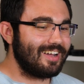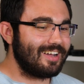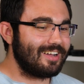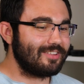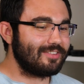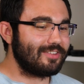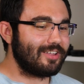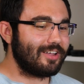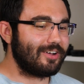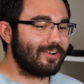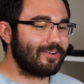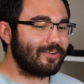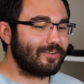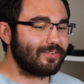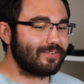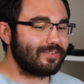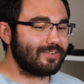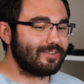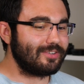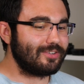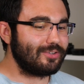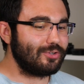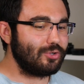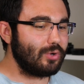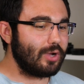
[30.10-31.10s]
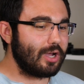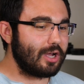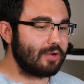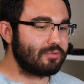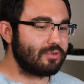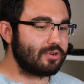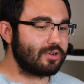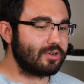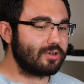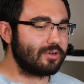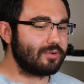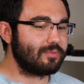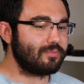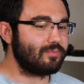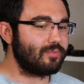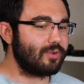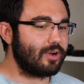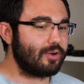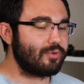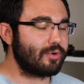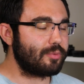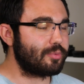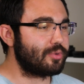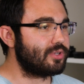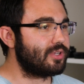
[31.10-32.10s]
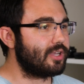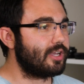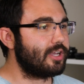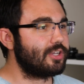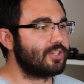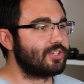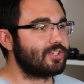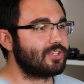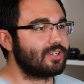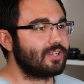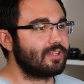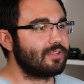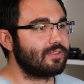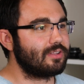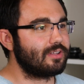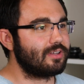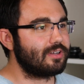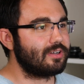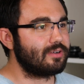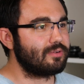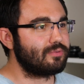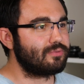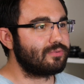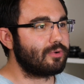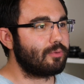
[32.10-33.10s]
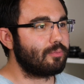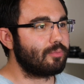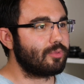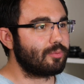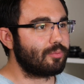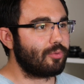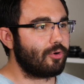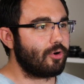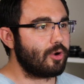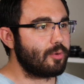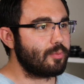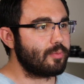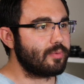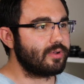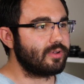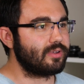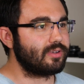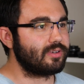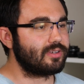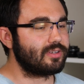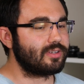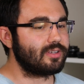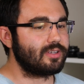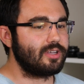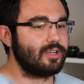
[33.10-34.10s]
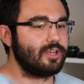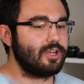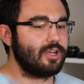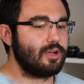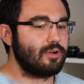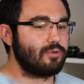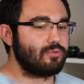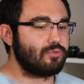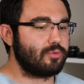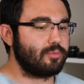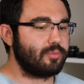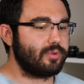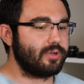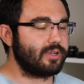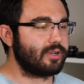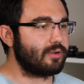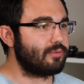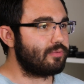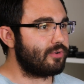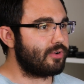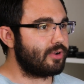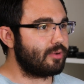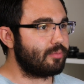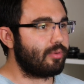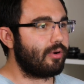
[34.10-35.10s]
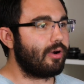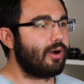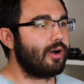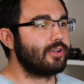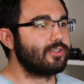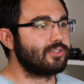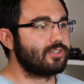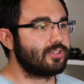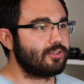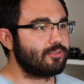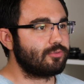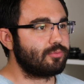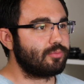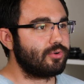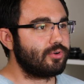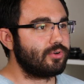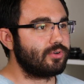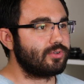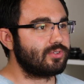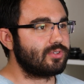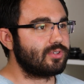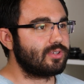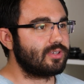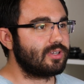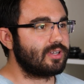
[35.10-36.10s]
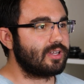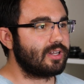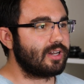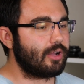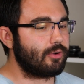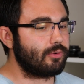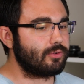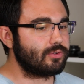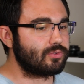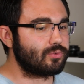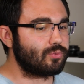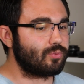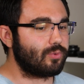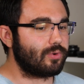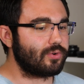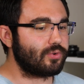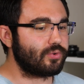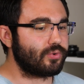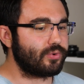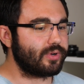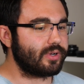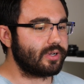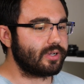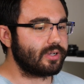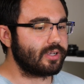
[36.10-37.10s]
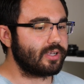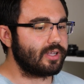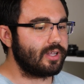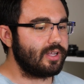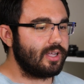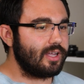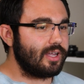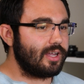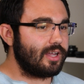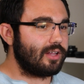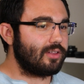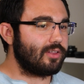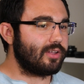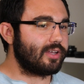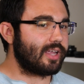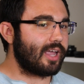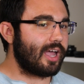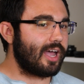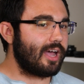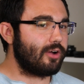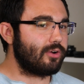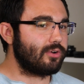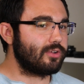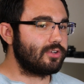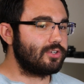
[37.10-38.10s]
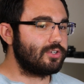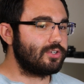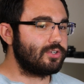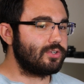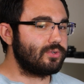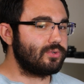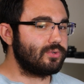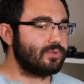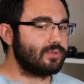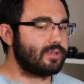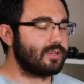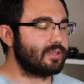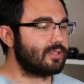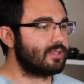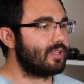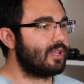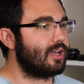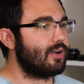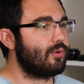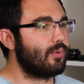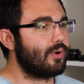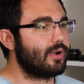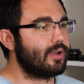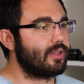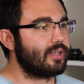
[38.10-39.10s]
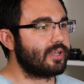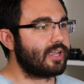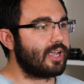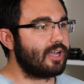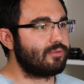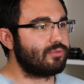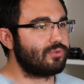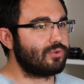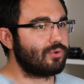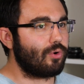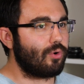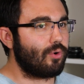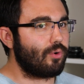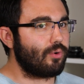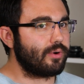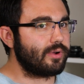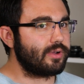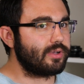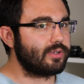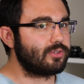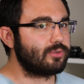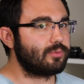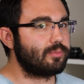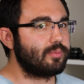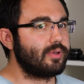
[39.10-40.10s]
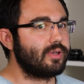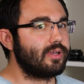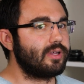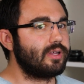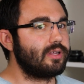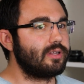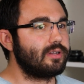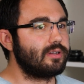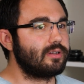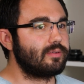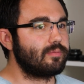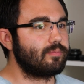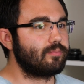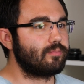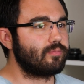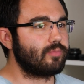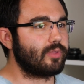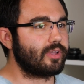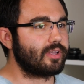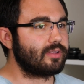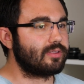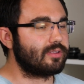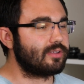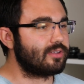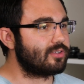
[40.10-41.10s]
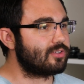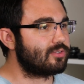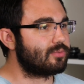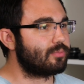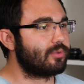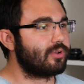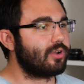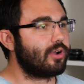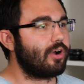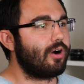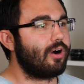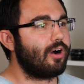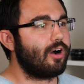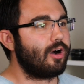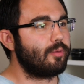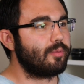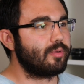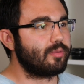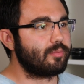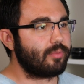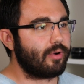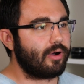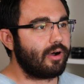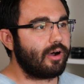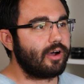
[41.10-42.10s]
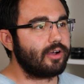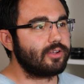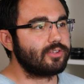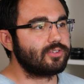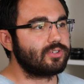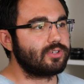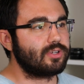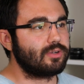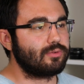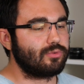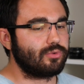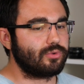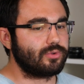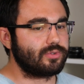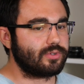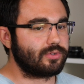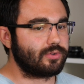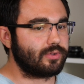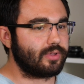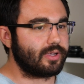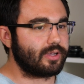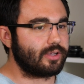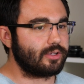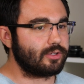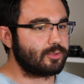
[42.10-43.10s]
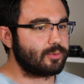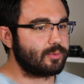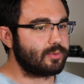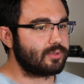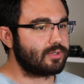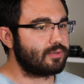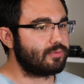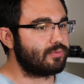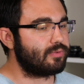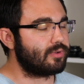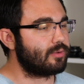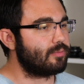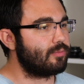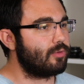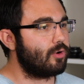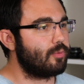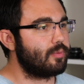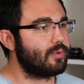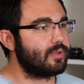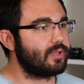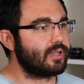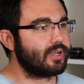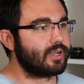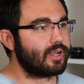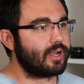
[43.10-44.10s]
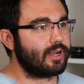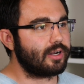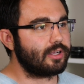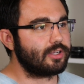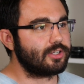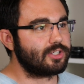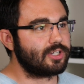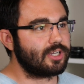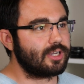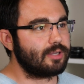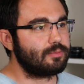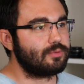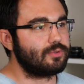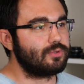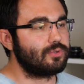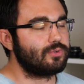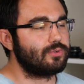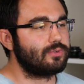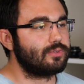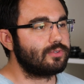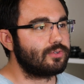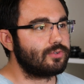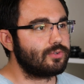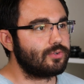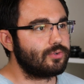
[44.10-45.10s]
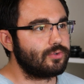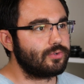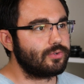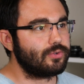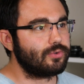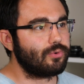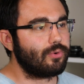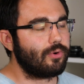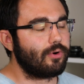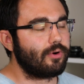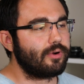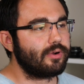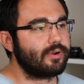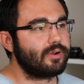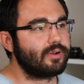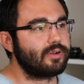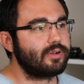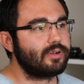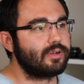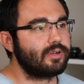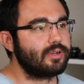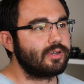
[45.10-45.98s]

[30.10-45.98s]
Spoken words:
Now, you have a reputation in the film department for being a very positive person, and I was wondering, how did you get that way? Have you always been this calm and positive, or is there a specific moment that kind of shaped you into who you are?